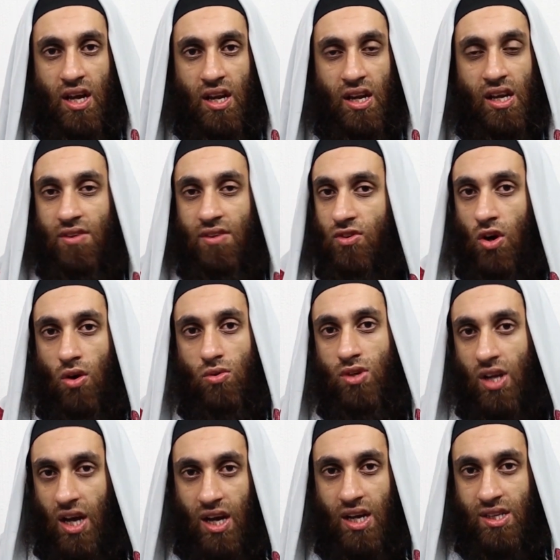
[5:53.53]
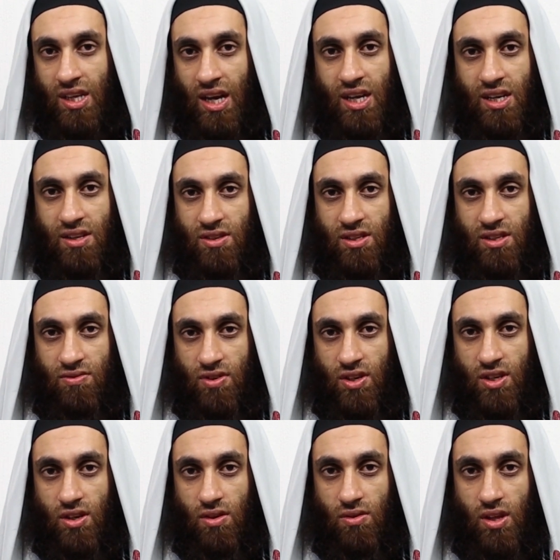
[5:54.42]
and leave no doubt at the end of this
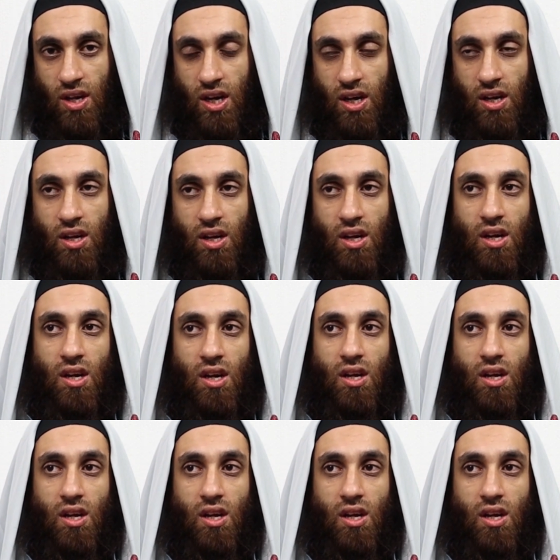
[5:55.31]
video that,